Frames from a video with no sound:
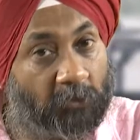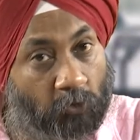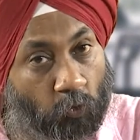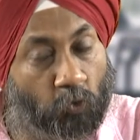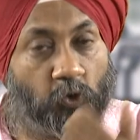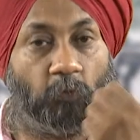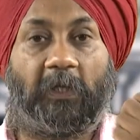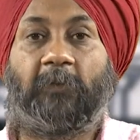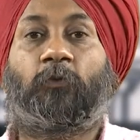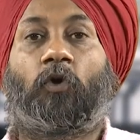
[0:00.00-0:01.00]
used by
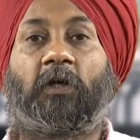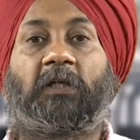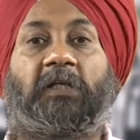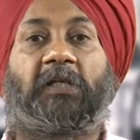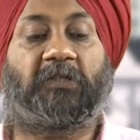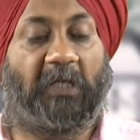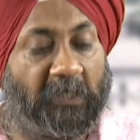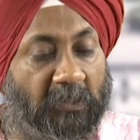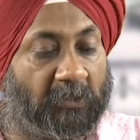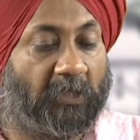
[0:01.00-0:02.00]
a product
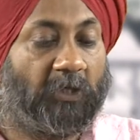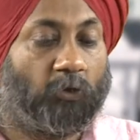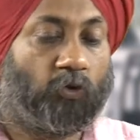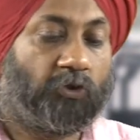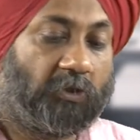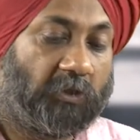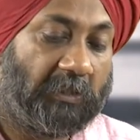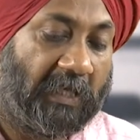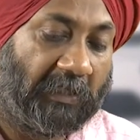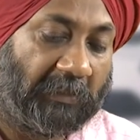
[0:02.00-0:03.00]
designer to
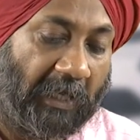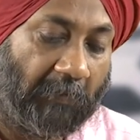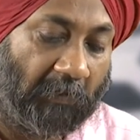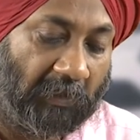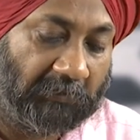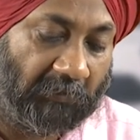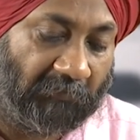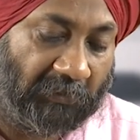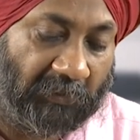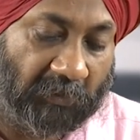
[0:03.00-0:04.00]
select among the
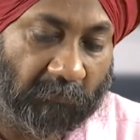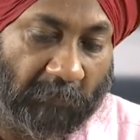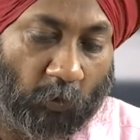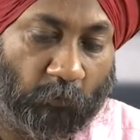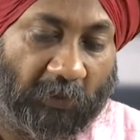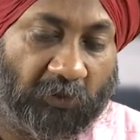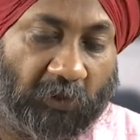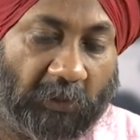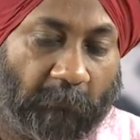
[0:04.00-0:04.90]
various manufacturing